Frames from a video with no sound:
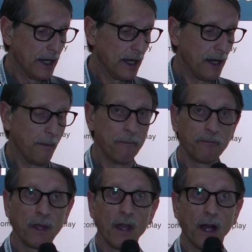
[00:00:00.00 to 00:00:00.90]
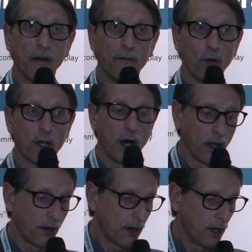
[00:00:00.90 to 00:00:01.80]
um, uh, full
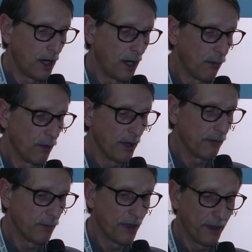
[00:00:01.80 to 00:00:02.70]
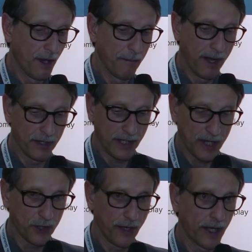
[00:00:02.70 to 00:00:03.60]
color uh, with, with uh, better
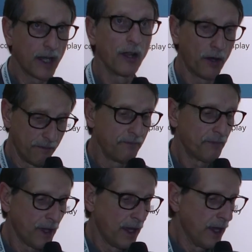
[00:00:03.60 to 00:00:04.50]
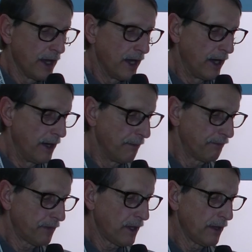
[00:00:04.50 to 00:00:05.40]
saturated color. Um,
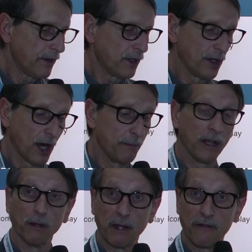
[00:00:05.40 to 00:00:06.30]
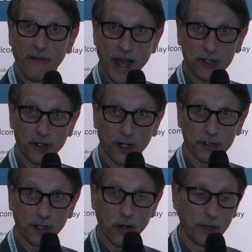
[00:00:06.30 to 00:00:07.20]
they're going to be a little bit faster
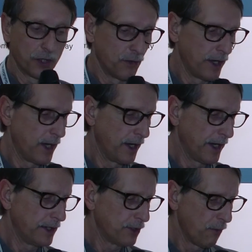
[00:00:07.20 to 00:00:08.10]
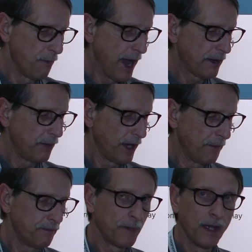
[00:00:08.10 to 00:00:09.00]
because they're going to an, an IGZO
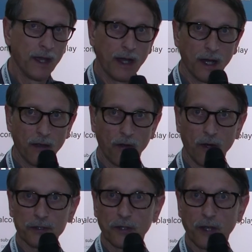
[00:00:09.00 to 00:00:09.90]
backplane. Uh, they're also